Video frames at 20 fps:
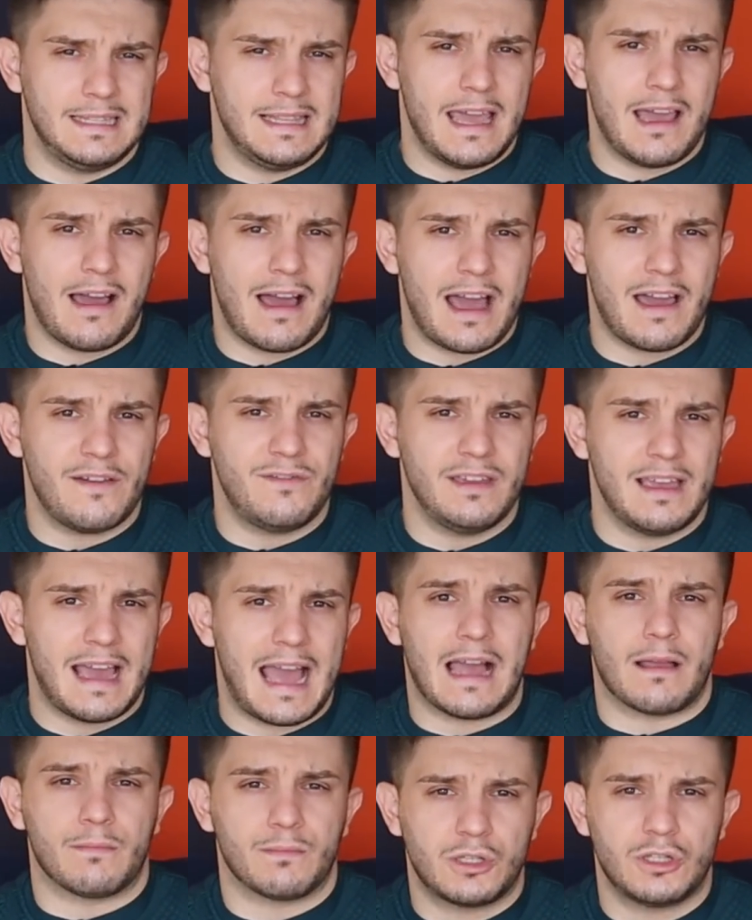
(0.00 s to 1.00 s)
they are having
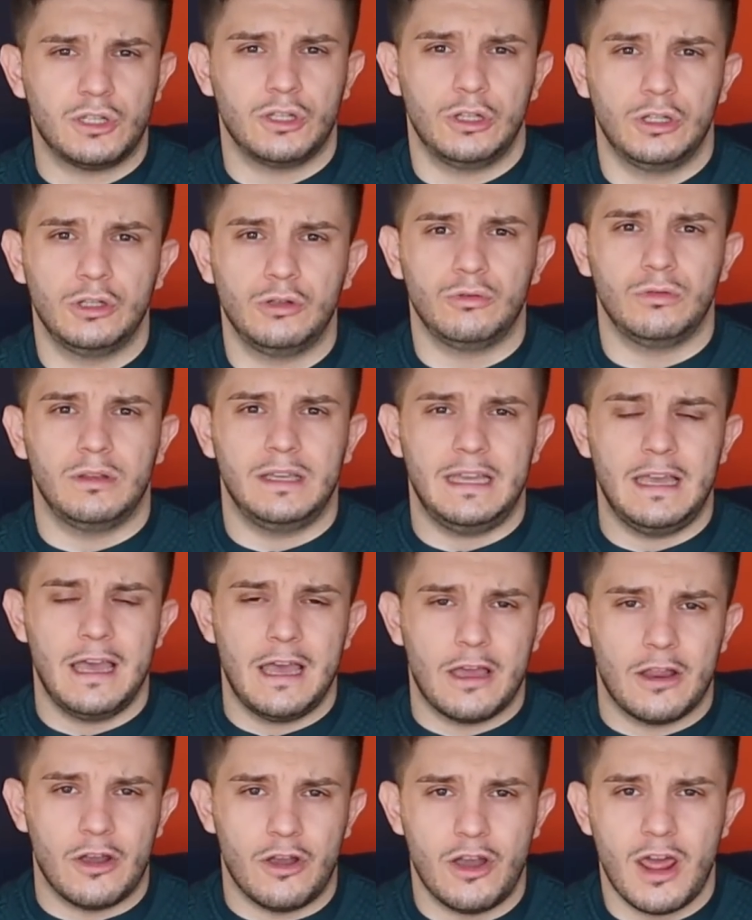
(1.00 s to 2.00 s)
absolutely
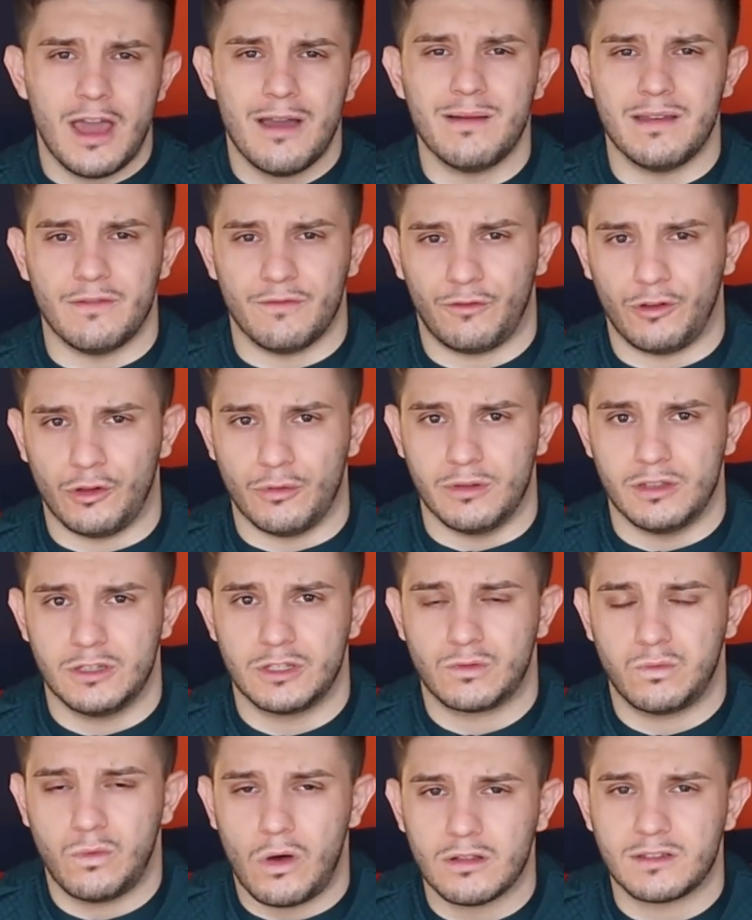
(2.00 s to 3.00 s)
no
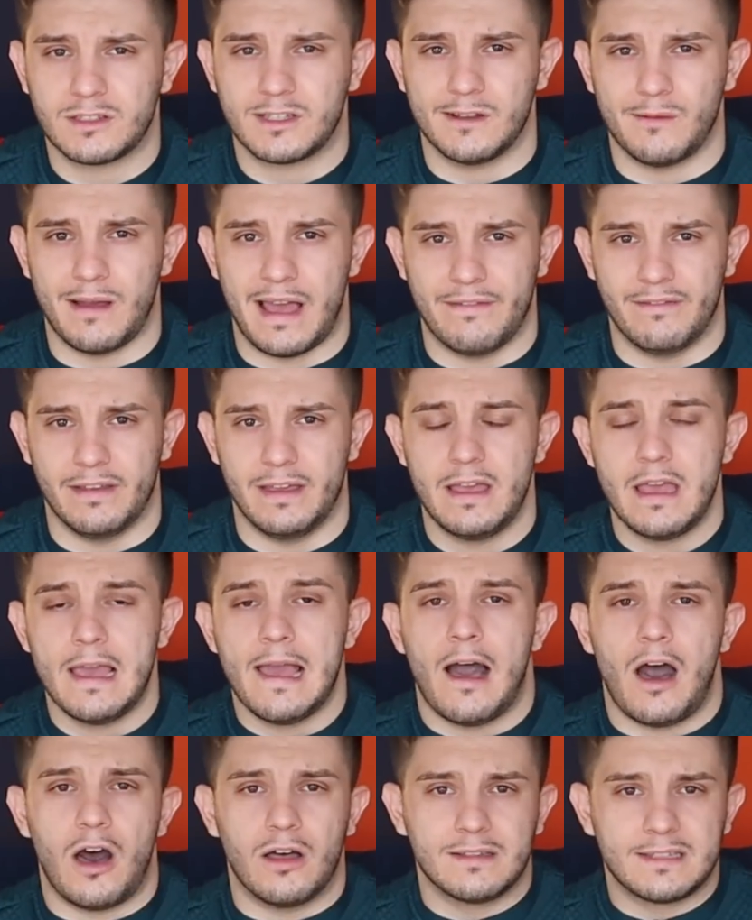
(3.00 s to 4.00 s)
influence whatsoever
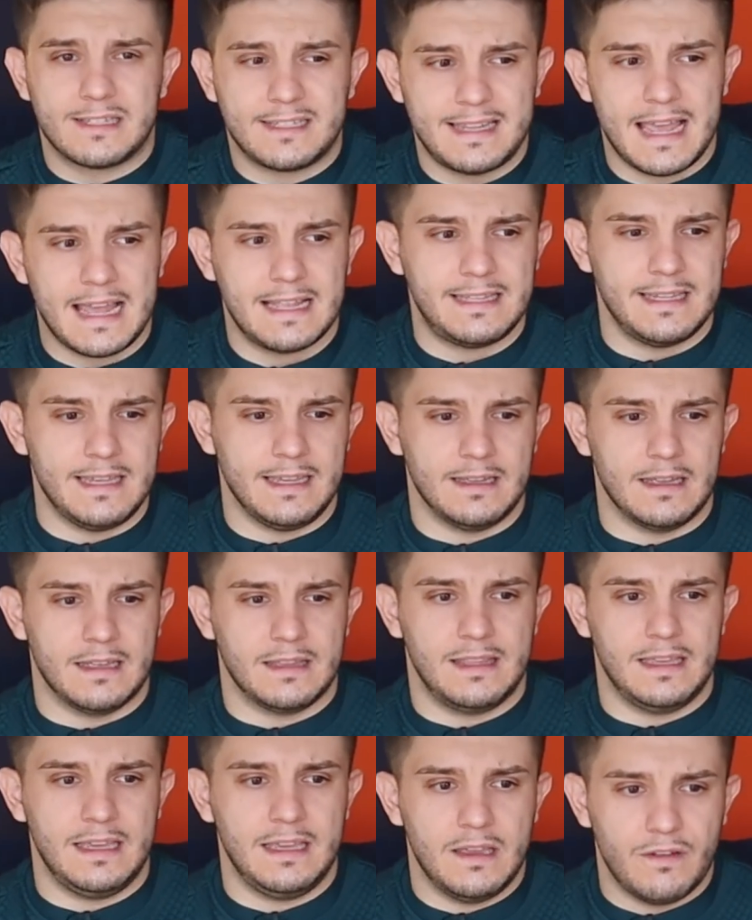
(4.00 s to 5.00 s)
on setting
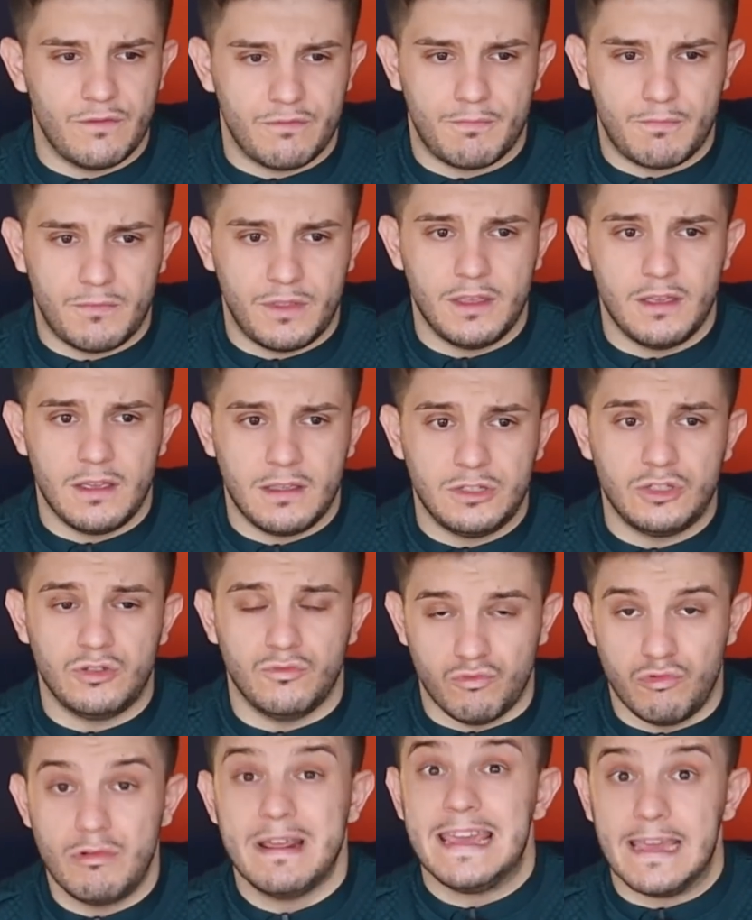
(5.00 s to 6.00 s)
the
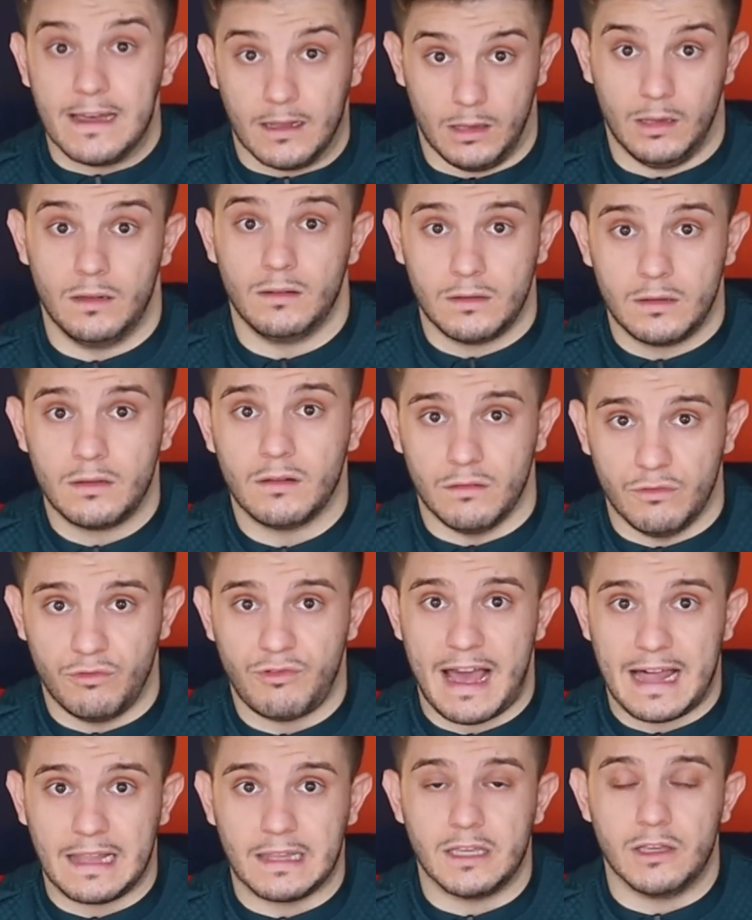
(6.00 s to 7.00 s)
real
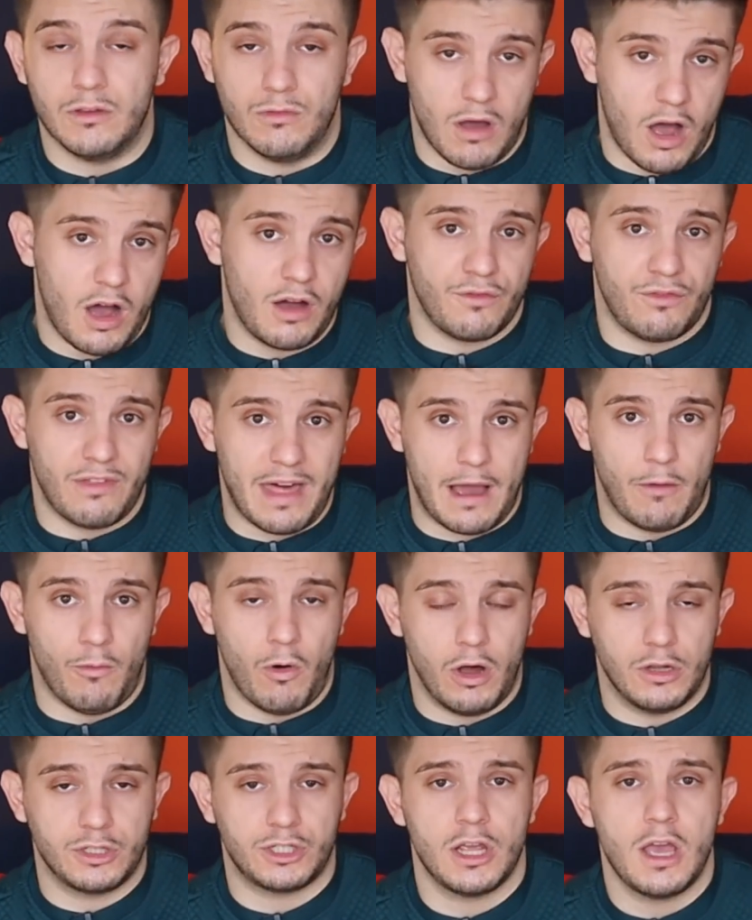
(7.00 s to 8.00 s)
value of that
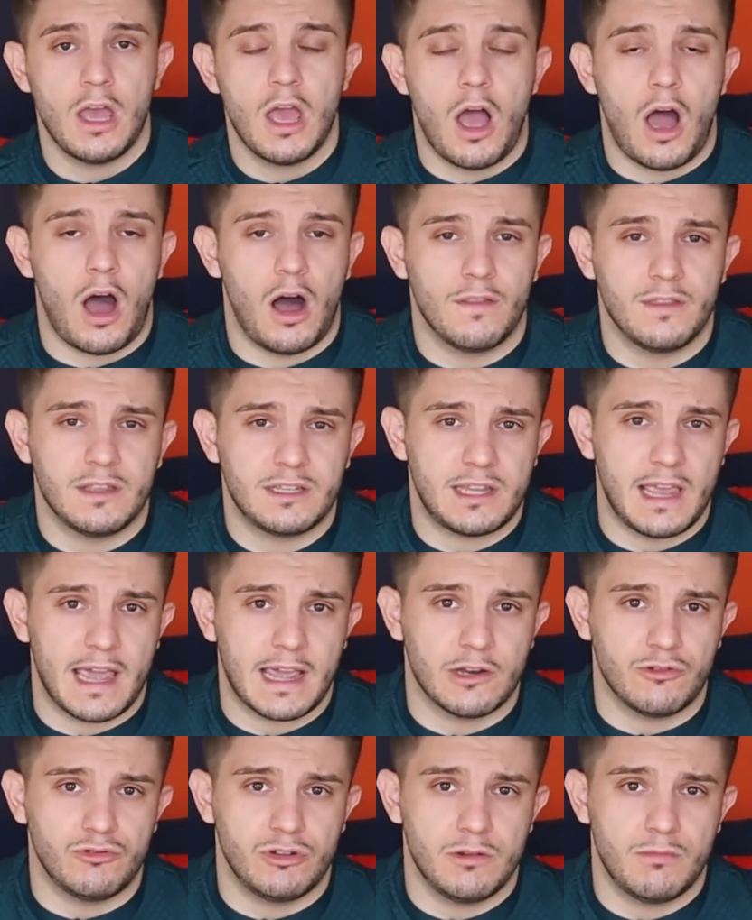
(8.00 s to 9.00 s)
watch on the
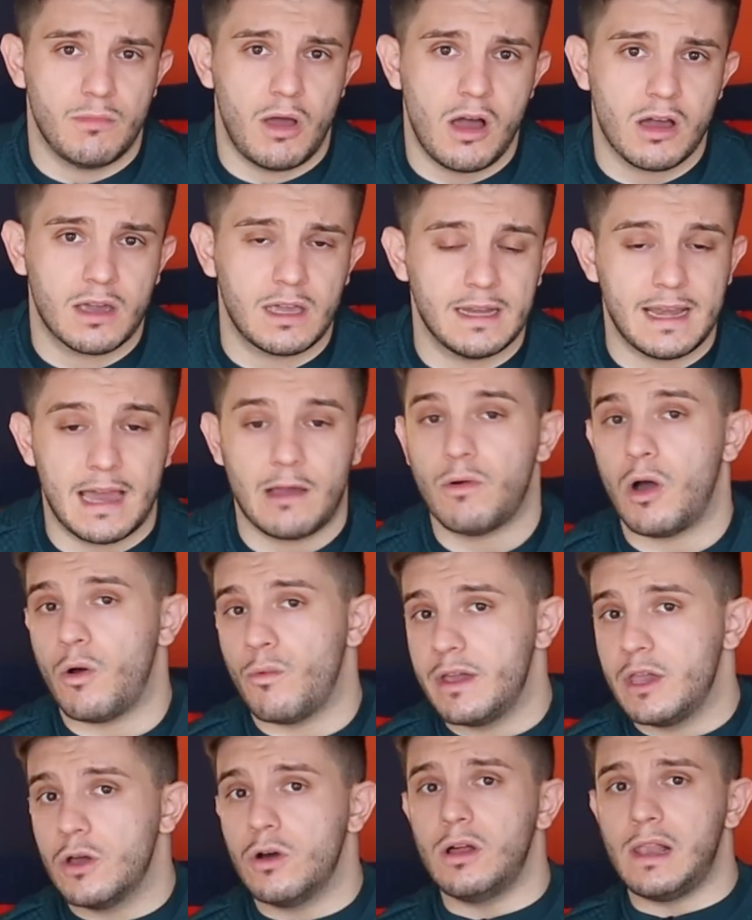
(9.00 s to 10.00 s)
secondary market. Now, what
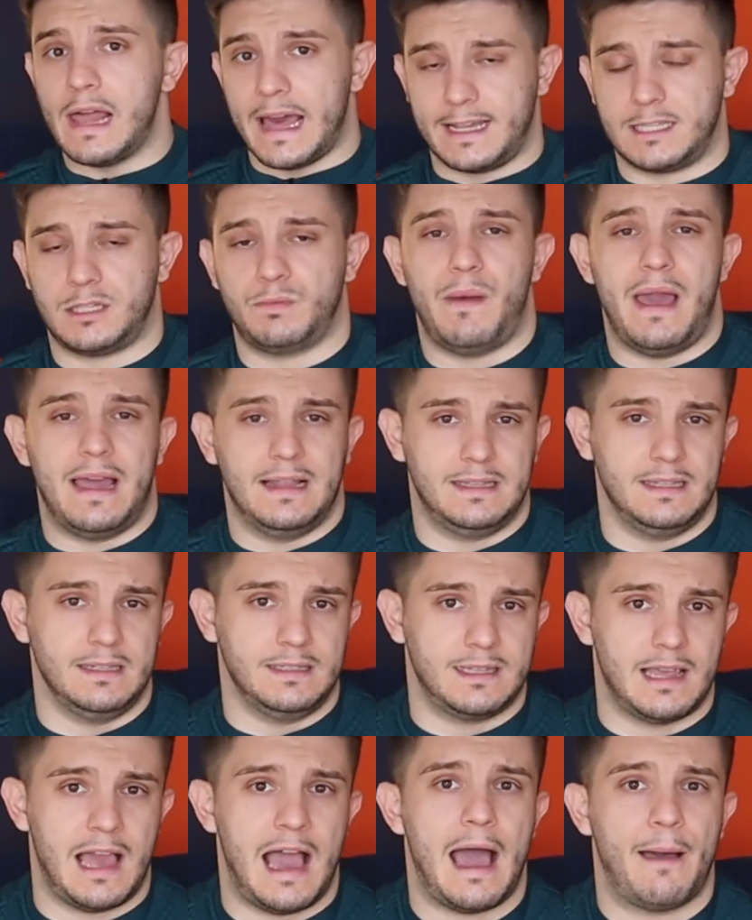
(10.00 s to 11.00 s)
we all expected
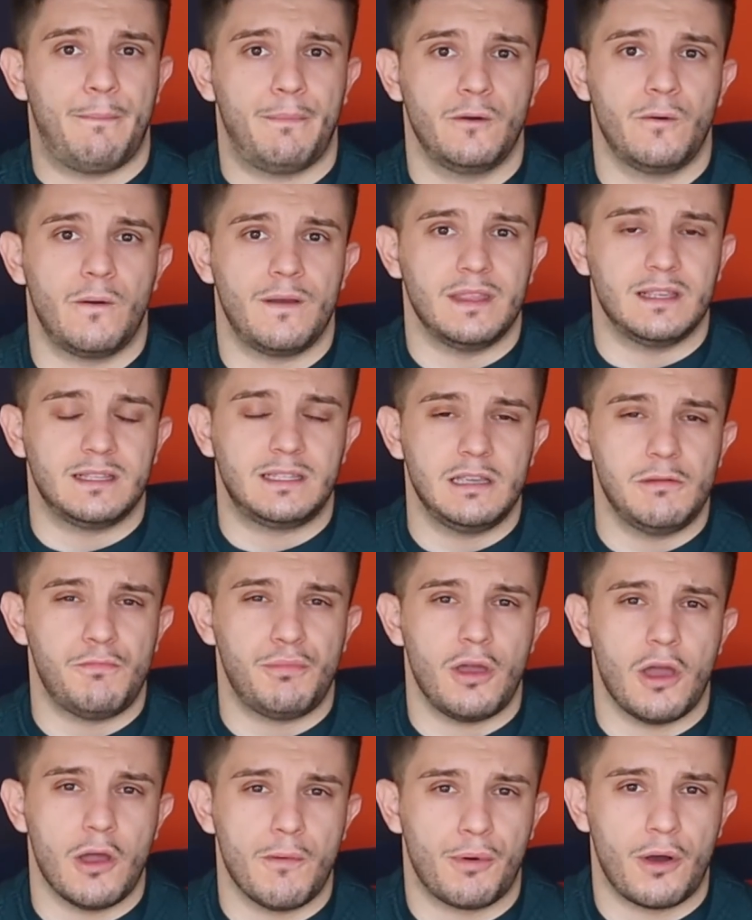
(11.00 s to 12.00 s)
to happen when the
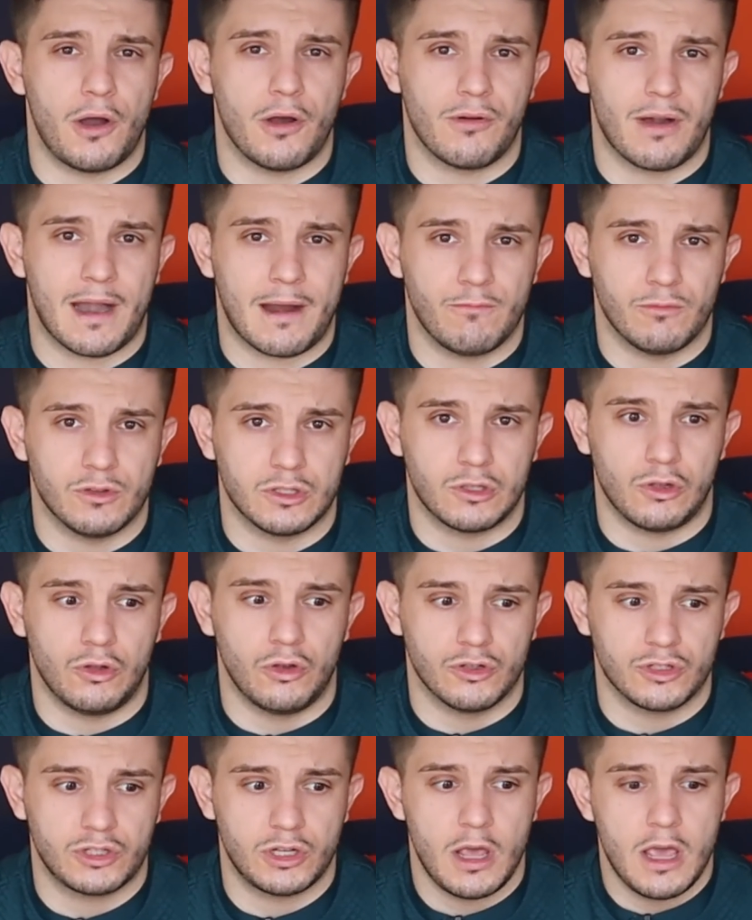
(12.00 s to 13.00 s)
CPO program was
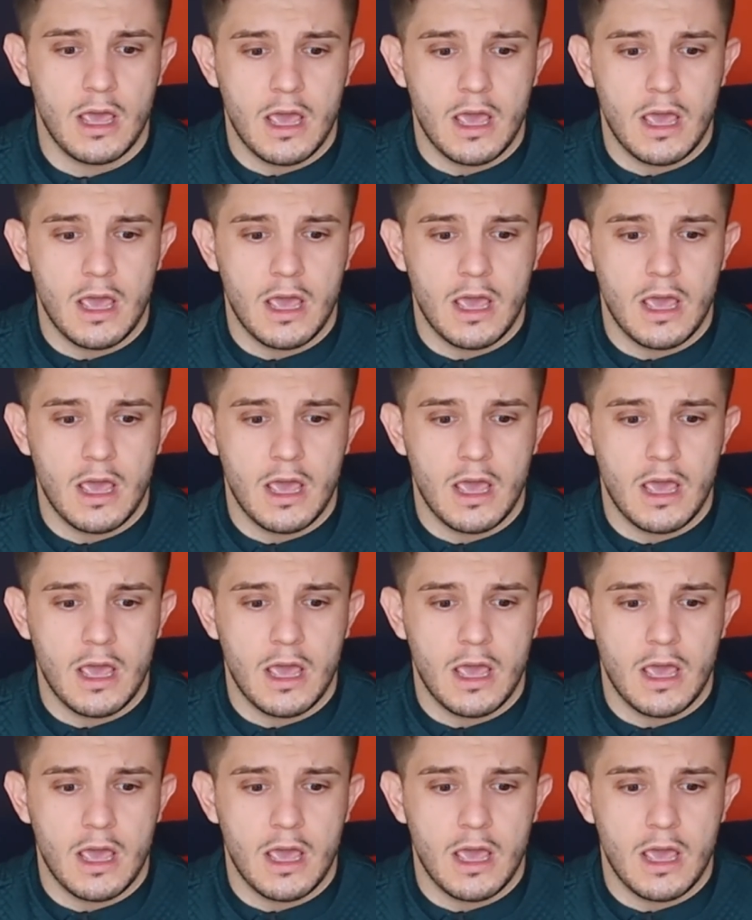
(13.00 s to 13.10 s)
launched